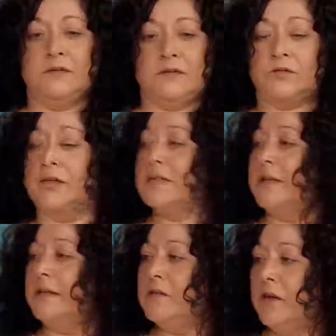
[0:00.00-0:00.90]

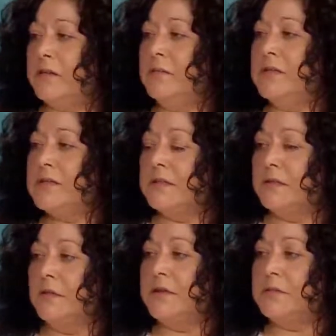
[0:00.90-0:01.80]
Translating documents that are
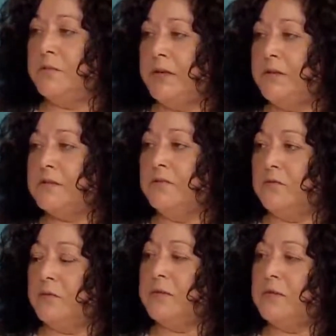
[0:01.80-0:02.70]
going to parents,
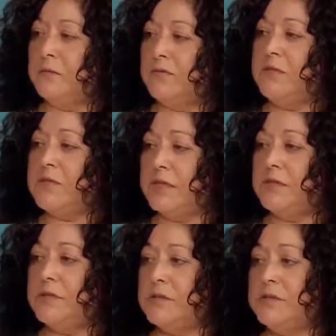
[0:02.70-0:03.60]
informing them of the
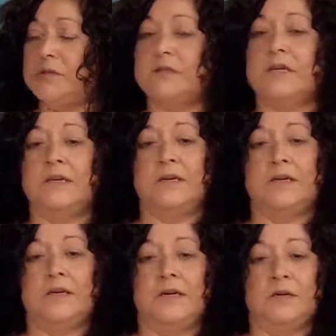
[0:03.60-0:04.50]
changes
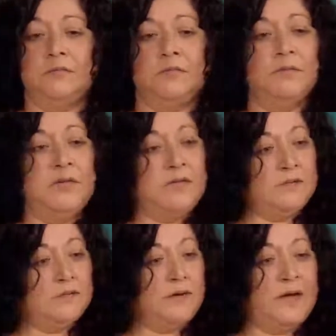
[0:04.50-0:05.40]
and the
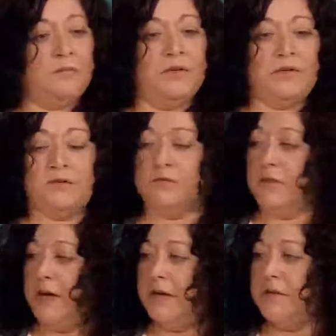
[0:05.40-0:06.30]
meetings that are happening, the
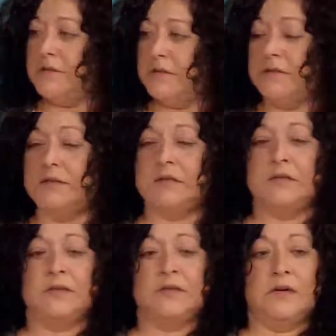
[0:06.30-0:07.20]
flyers
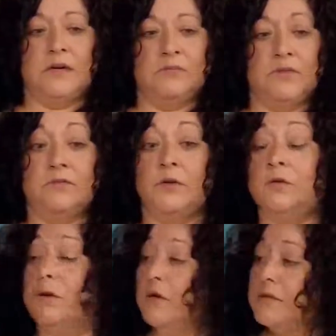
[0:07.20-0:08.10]
and the
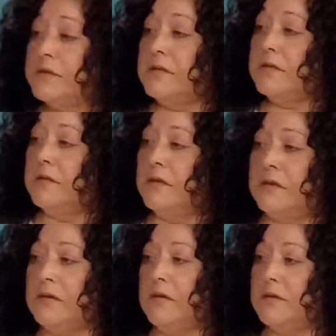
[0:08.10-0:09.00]
phone calls, the
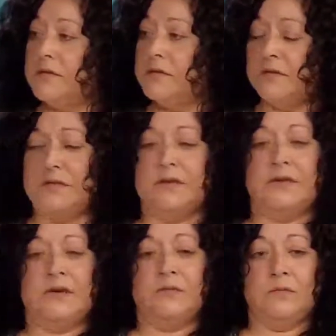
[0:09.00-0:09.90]
all calls
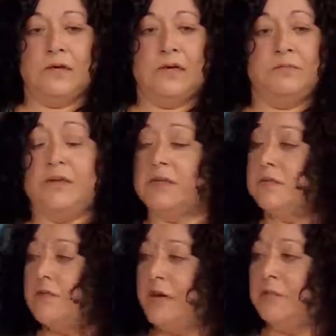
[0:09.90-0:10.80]
that I make
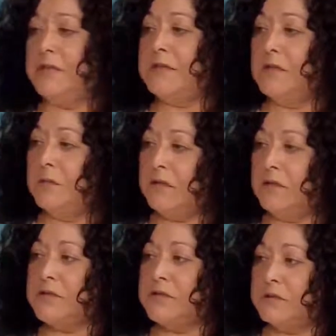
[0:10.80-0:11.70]
to families go in
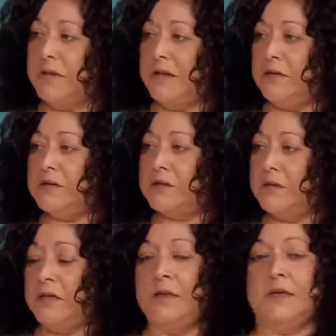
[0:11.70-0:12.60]
English and Spanish,
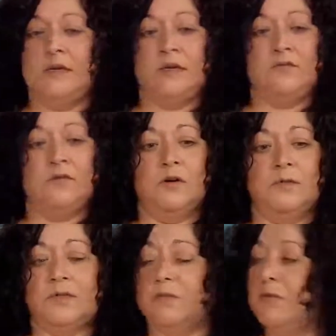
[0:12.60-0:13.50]

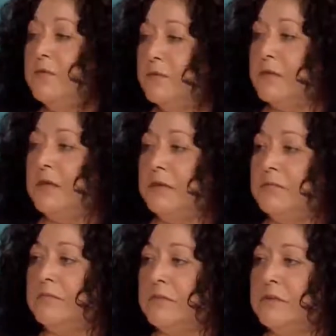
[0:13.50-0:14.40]
informing them of
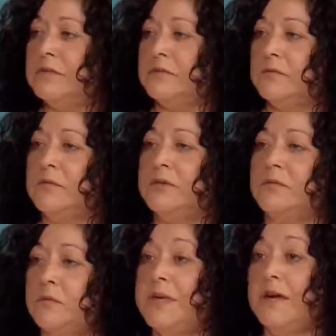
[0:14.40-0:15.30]
what
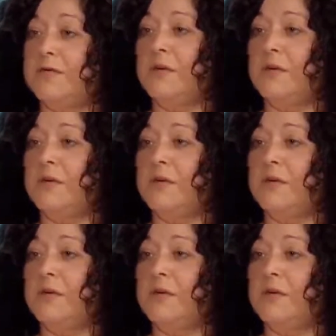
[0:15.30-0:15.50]
we have